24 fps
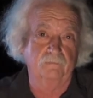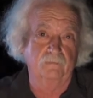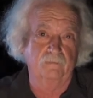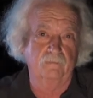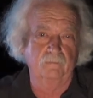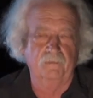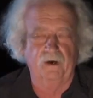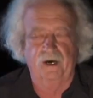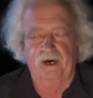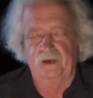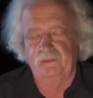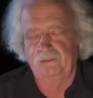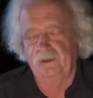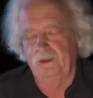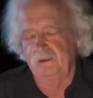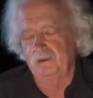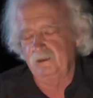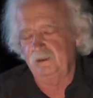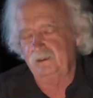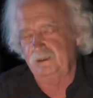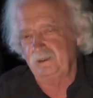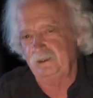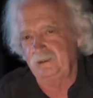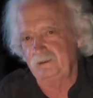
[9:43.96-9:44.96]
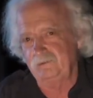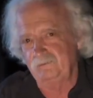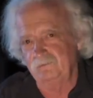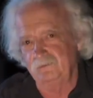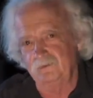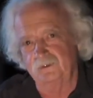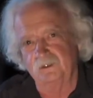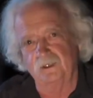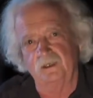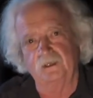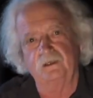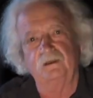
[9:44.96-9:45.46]
By then
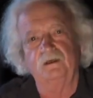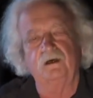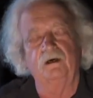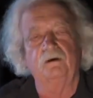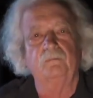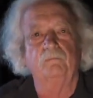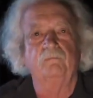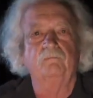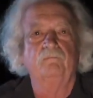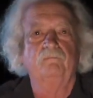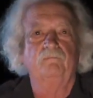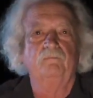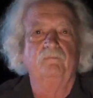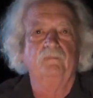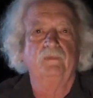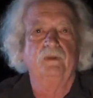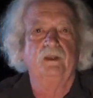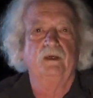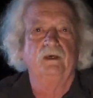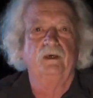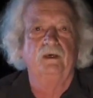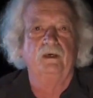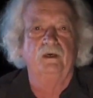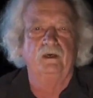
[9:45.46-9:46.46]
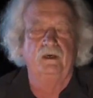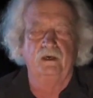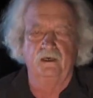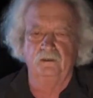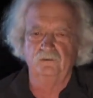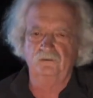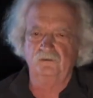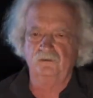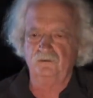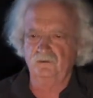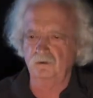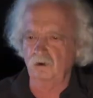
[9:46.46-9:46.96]
thieves had come
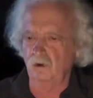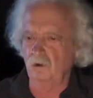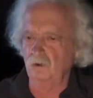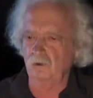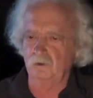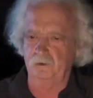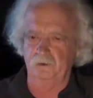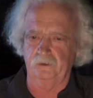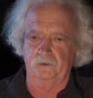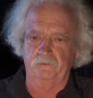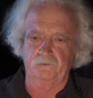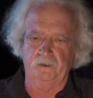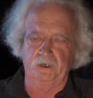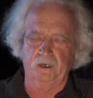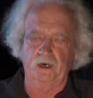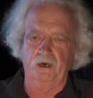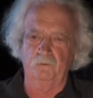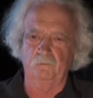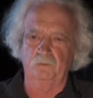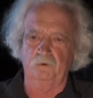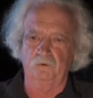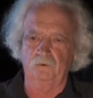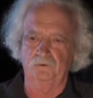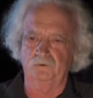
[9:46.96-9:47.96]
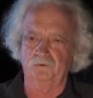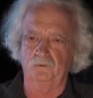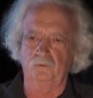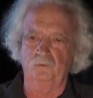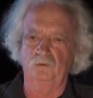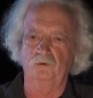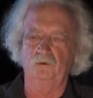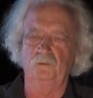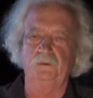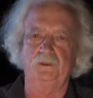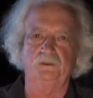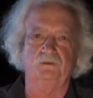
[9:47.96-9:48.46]
and stolen the emeralds, the
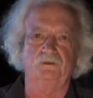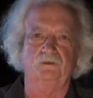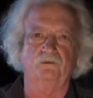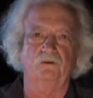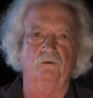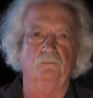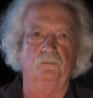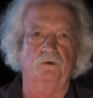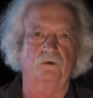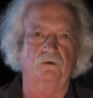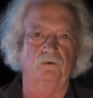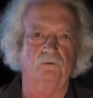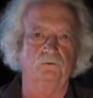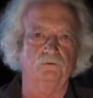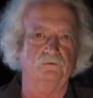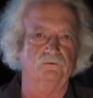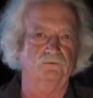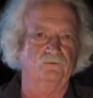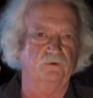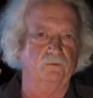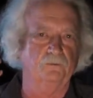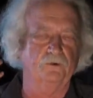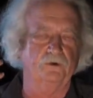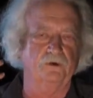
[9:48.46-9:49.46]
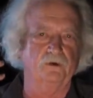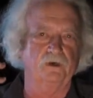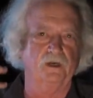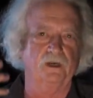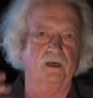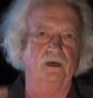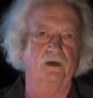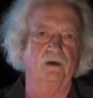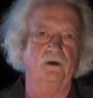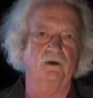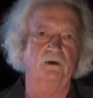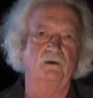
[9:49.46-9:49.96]
rubies, and the pearls from her
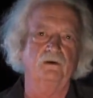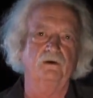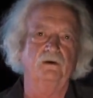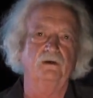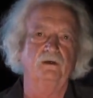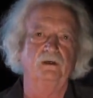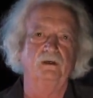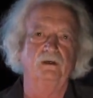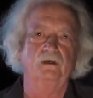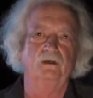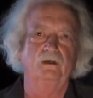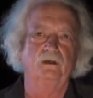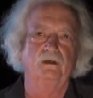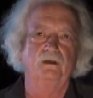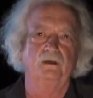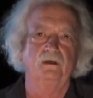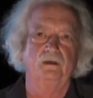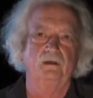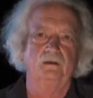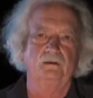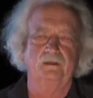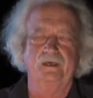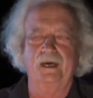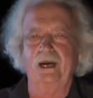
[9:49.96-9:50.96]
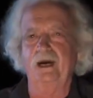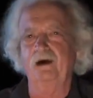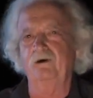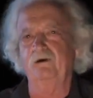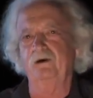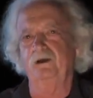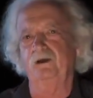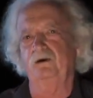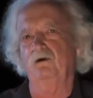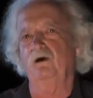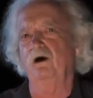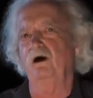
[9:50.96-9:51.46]
hair,
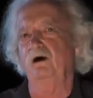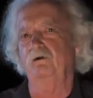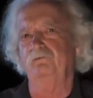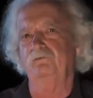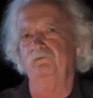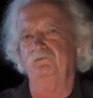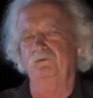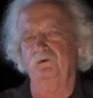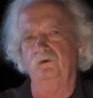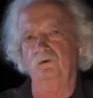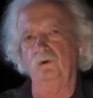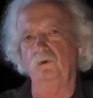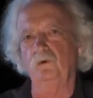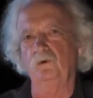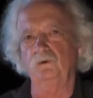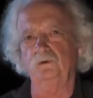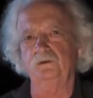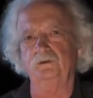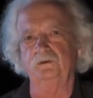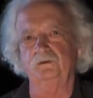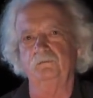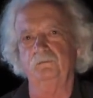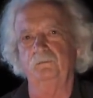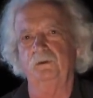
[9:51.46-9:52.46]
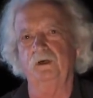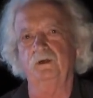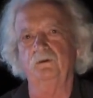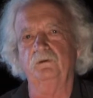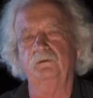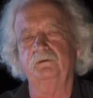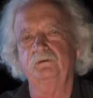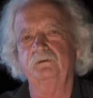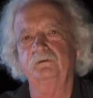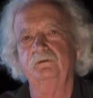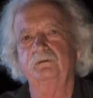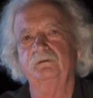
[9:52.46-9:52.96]
carried off the golden
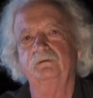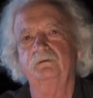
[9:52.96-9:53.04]
belt.